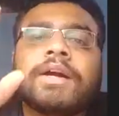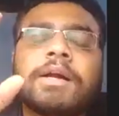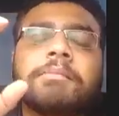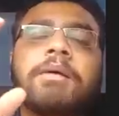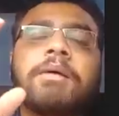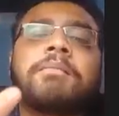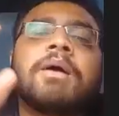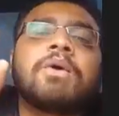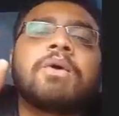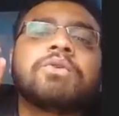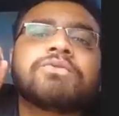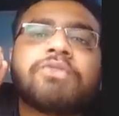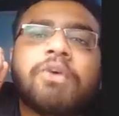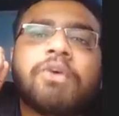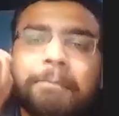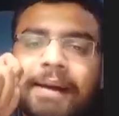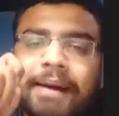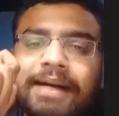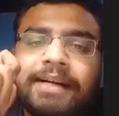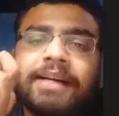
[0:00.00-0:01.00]
amount for
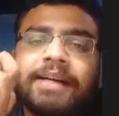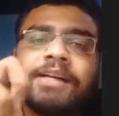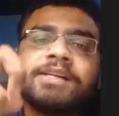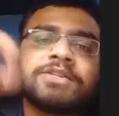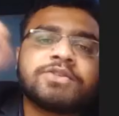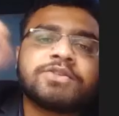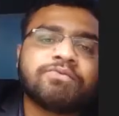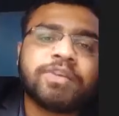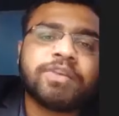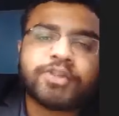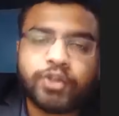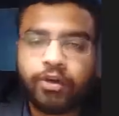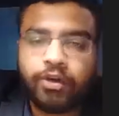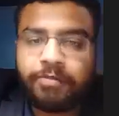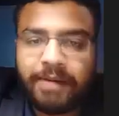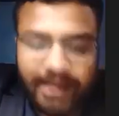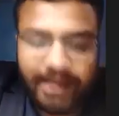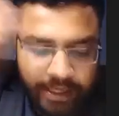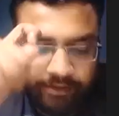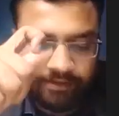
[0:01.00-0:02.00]
maintenance which should
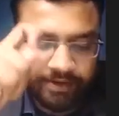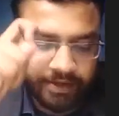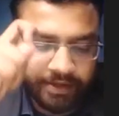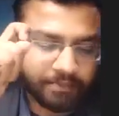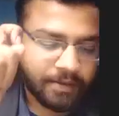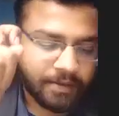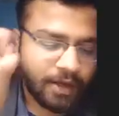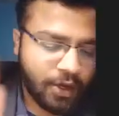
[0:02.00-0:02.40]
be given.